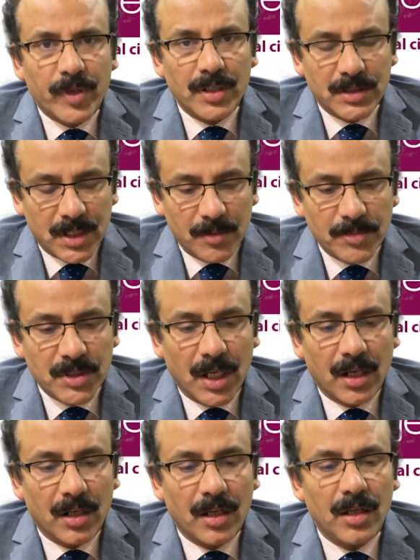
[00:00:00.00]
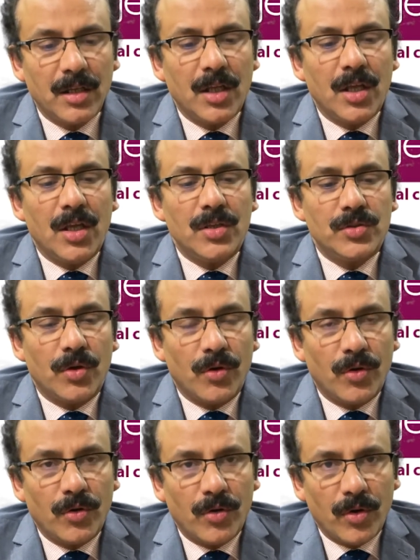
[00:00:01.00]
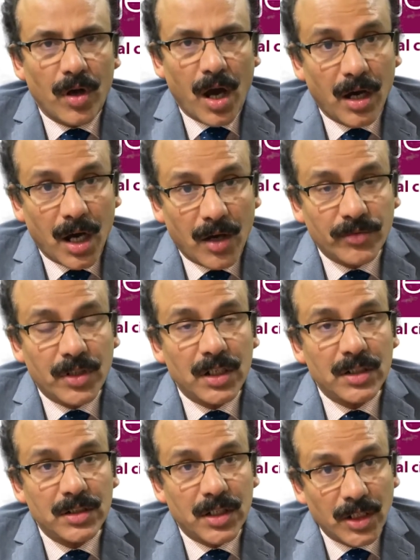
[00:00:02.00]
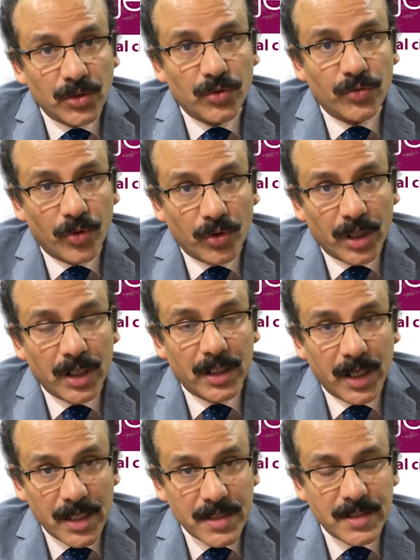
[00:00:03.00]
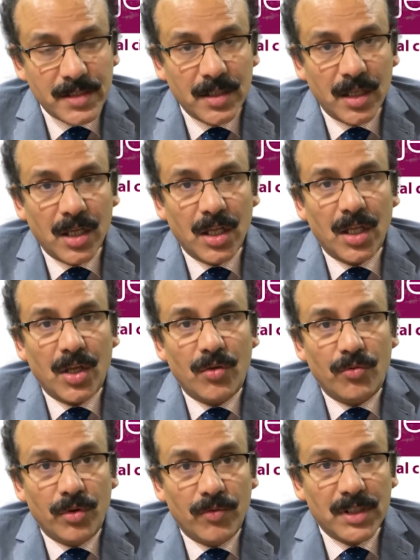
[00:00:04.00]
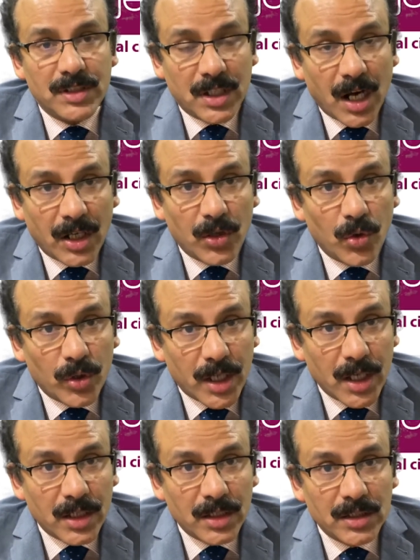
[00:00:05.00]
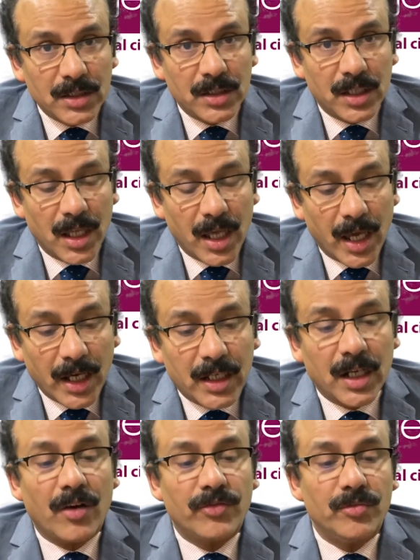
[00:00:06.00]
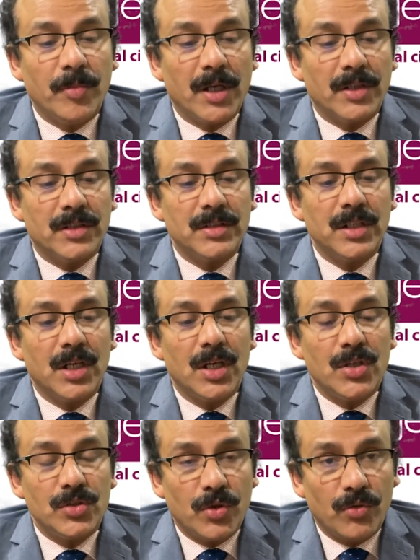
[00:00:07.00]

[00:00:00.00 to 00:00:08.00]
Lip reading: stem cell, so after 10 to 14 days, we will start looking engraftment. So